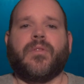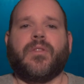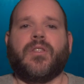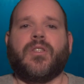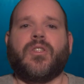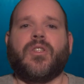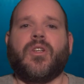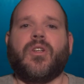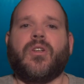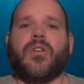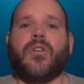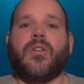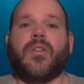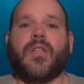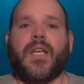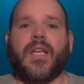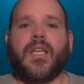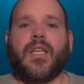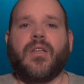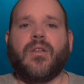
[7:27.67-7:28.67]
So
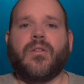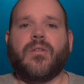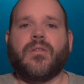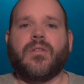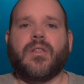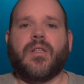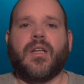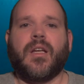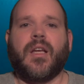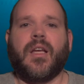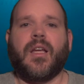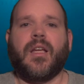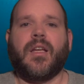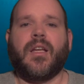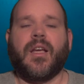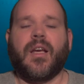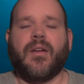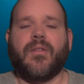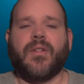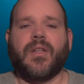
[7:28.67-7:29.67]
thank you, and
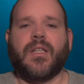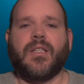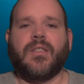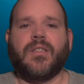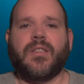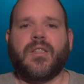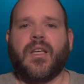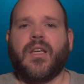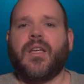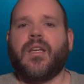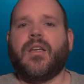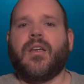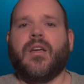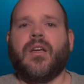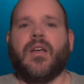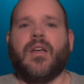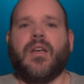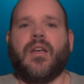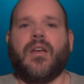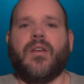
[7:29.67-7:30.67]
have a nice day.
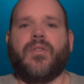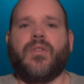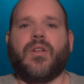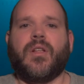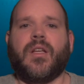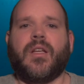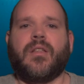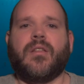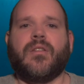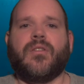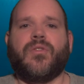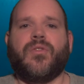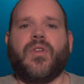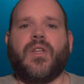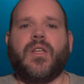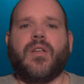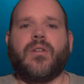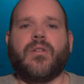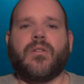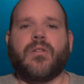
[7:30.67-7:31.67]
If you like this
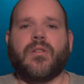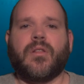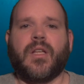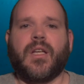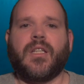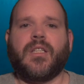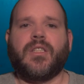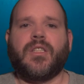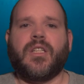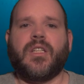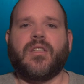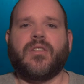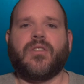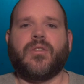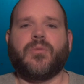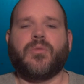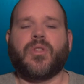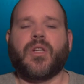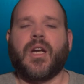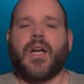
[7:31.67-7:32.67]
video, like, share,
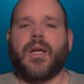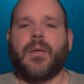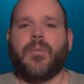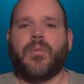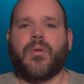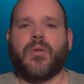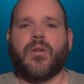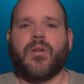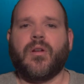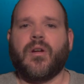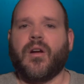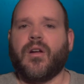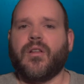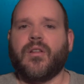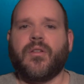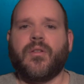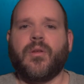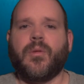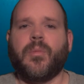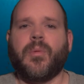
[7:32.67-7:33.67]
subscribe, or all
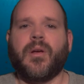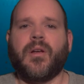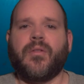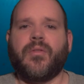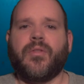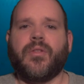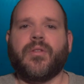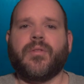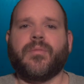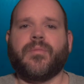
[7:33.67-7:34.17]
of the above.